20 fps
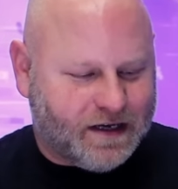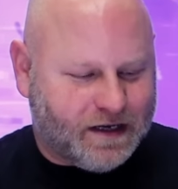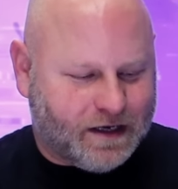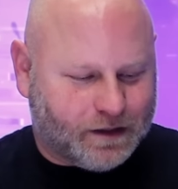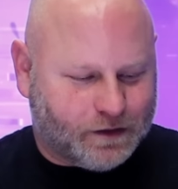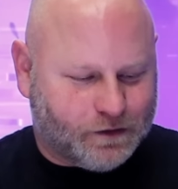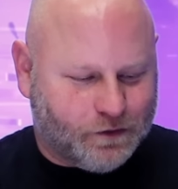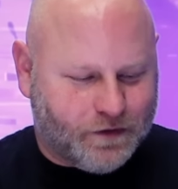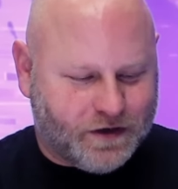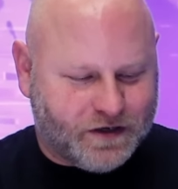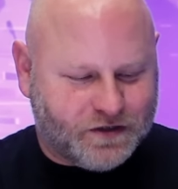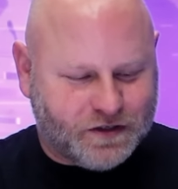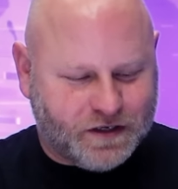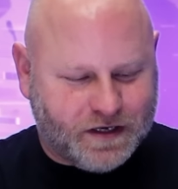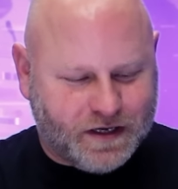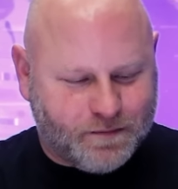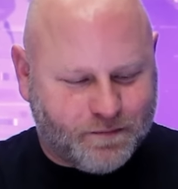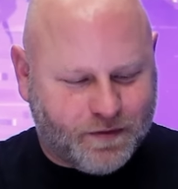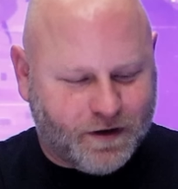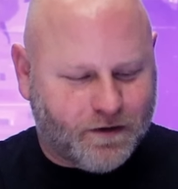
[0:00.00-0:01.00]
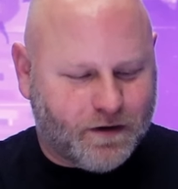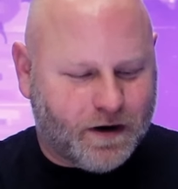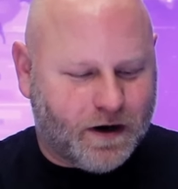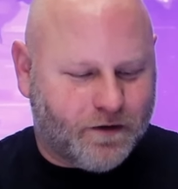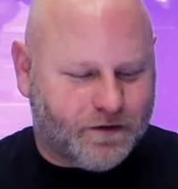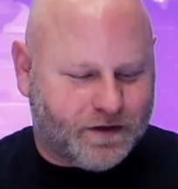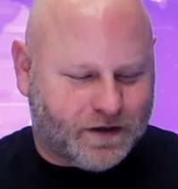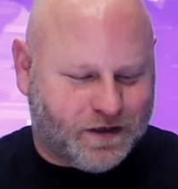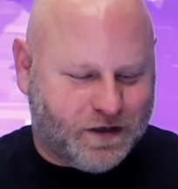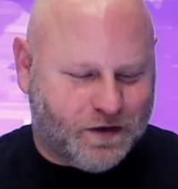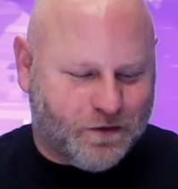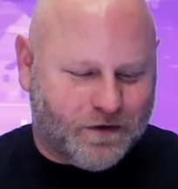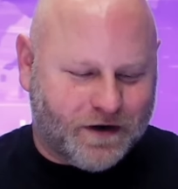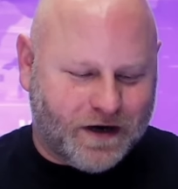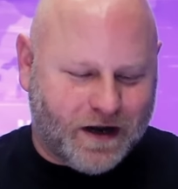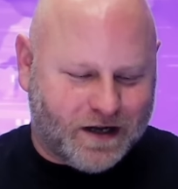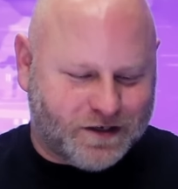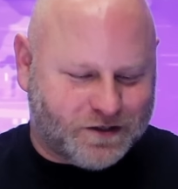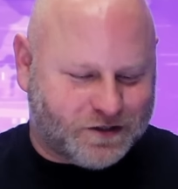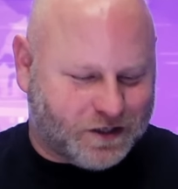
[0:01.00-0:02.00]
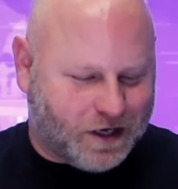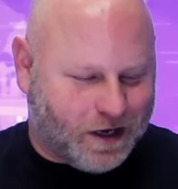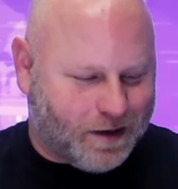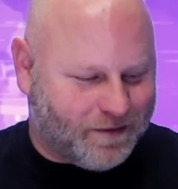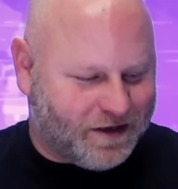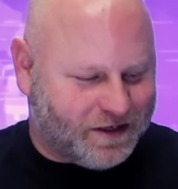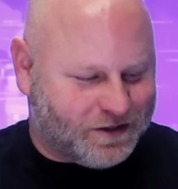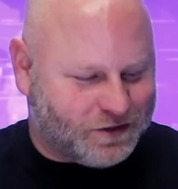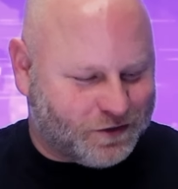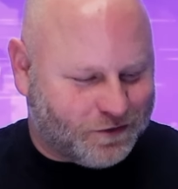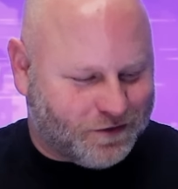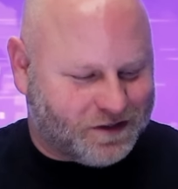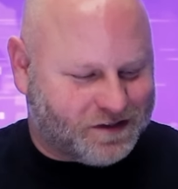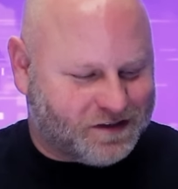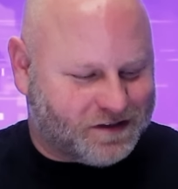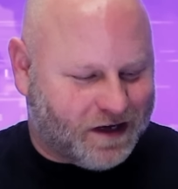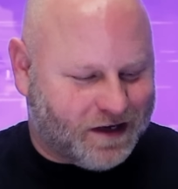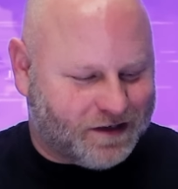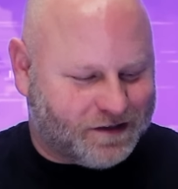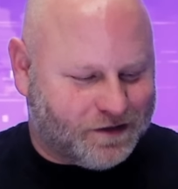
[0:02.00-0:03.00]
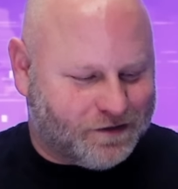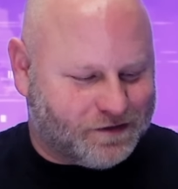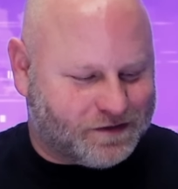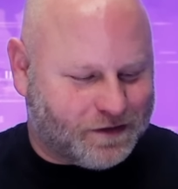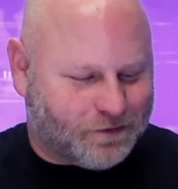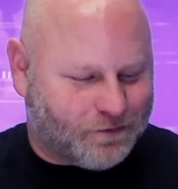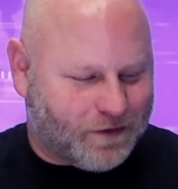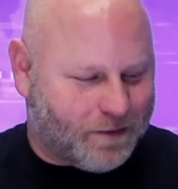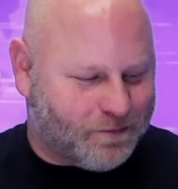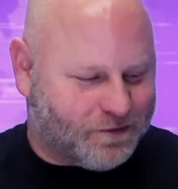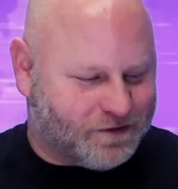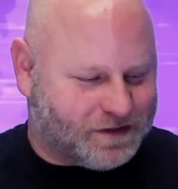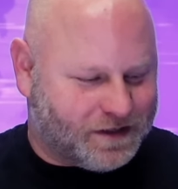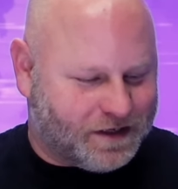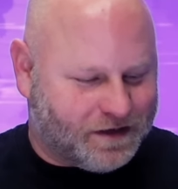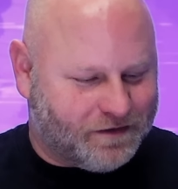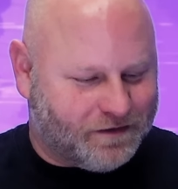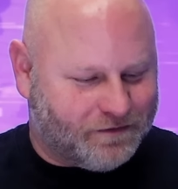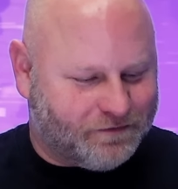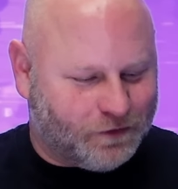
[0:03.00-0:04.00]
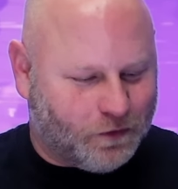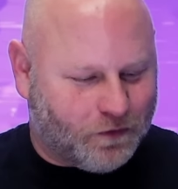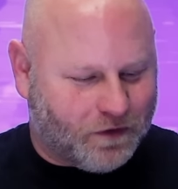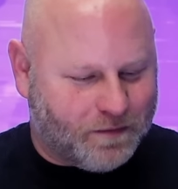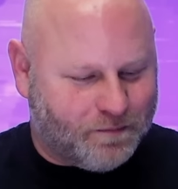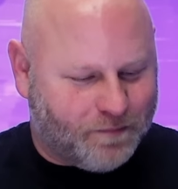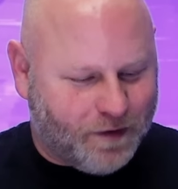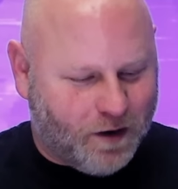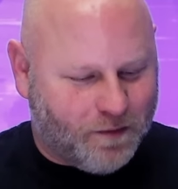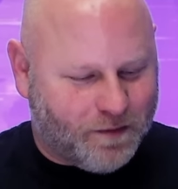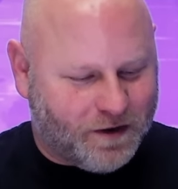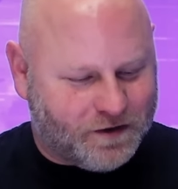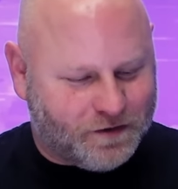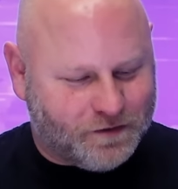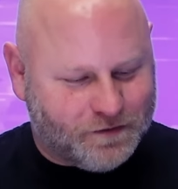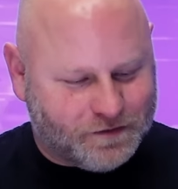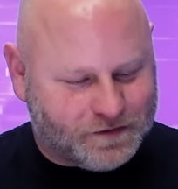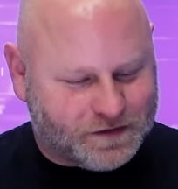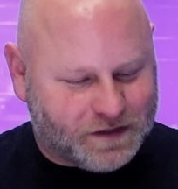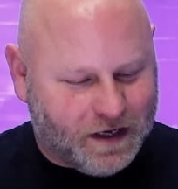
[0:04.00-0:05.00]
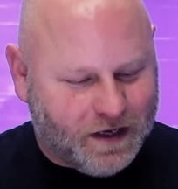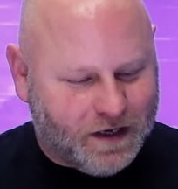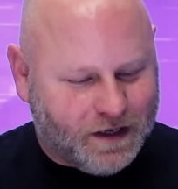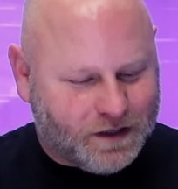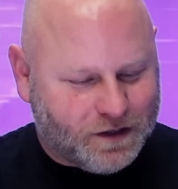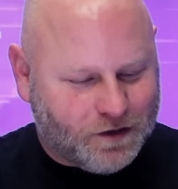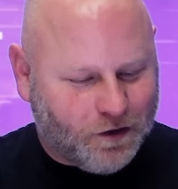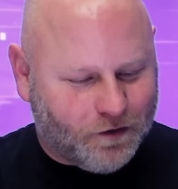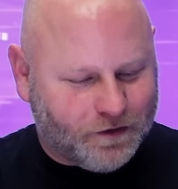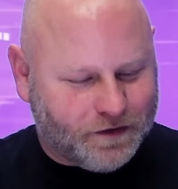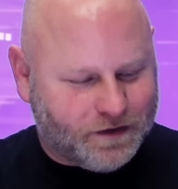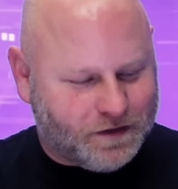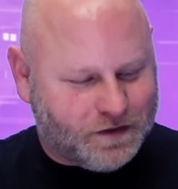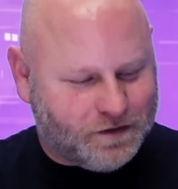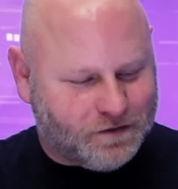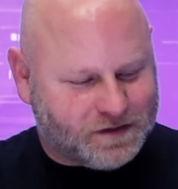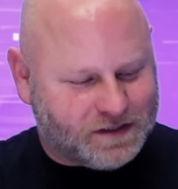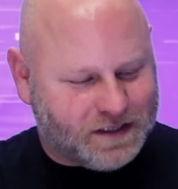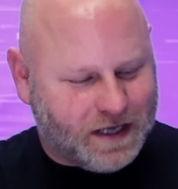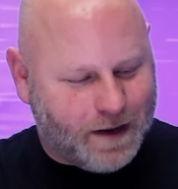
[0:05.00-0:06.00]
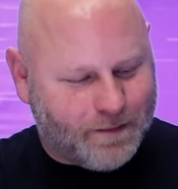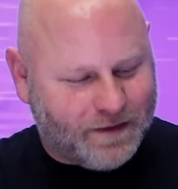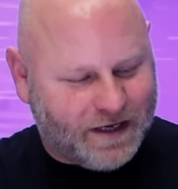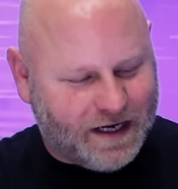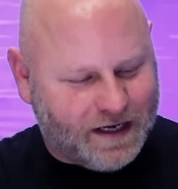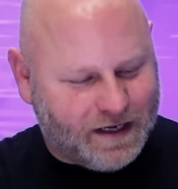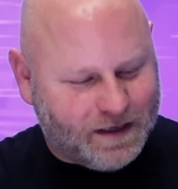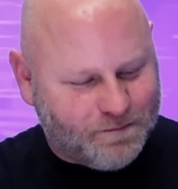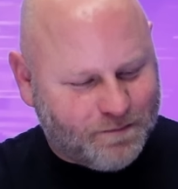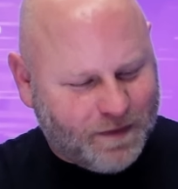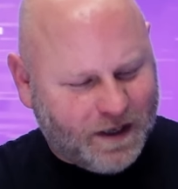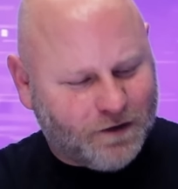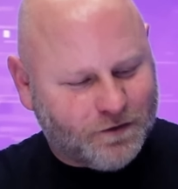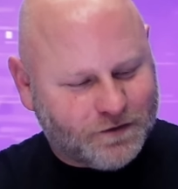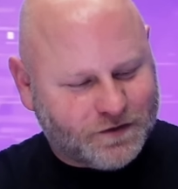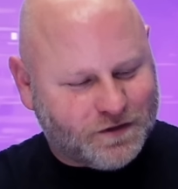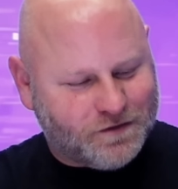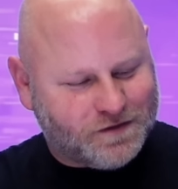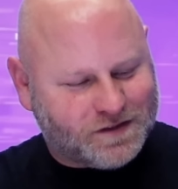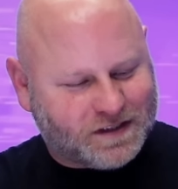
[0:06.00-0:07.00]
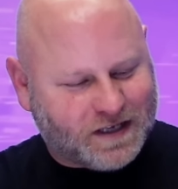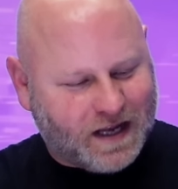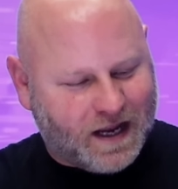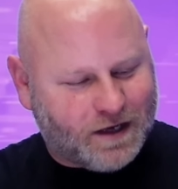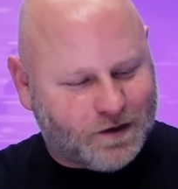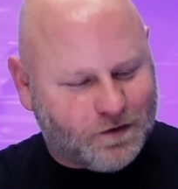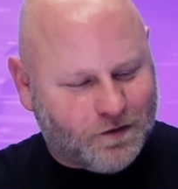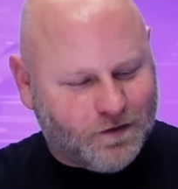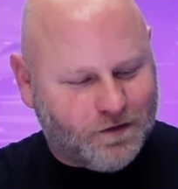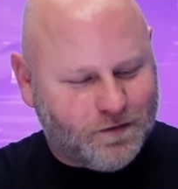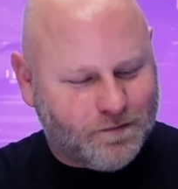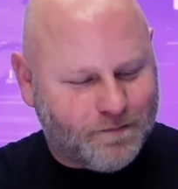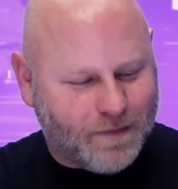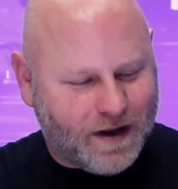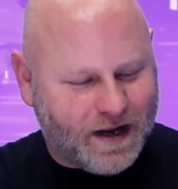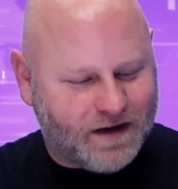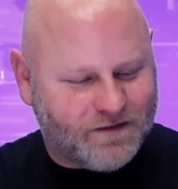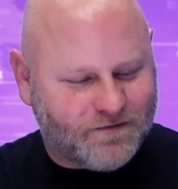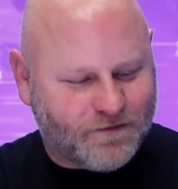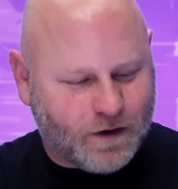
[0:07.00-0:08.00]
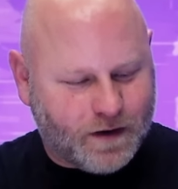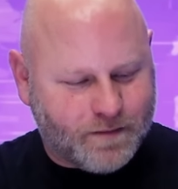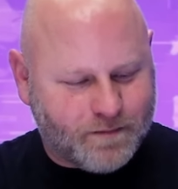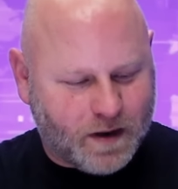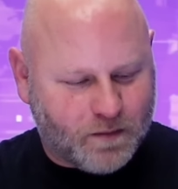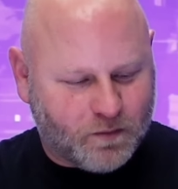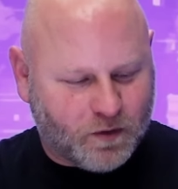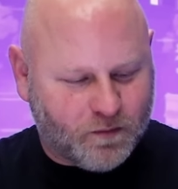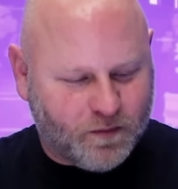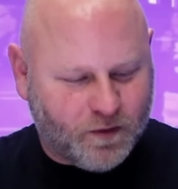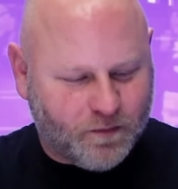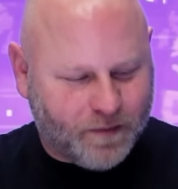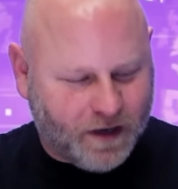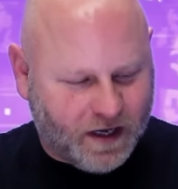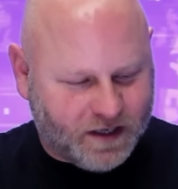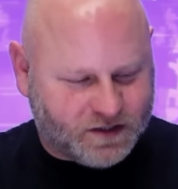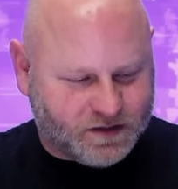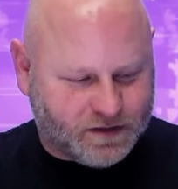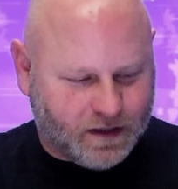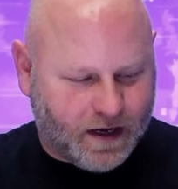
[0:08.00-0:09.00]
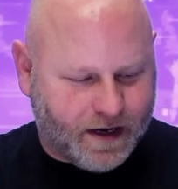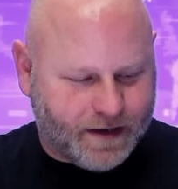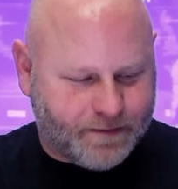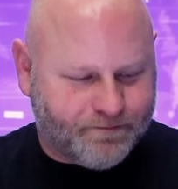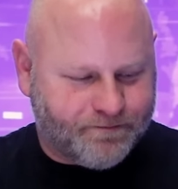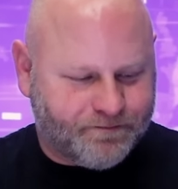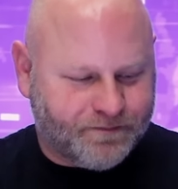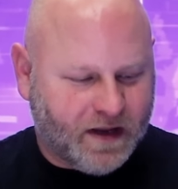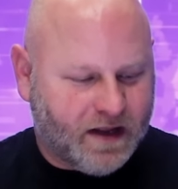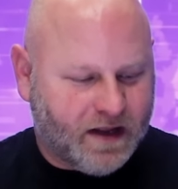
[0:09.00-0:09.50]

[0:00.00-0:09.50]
including Jeanine Pirro, the QAnon shaman, George Santos, and Representative Lauren Boebert, whose Golden Dukes-nominated Beetlejuice scandal made for a memorable punchline.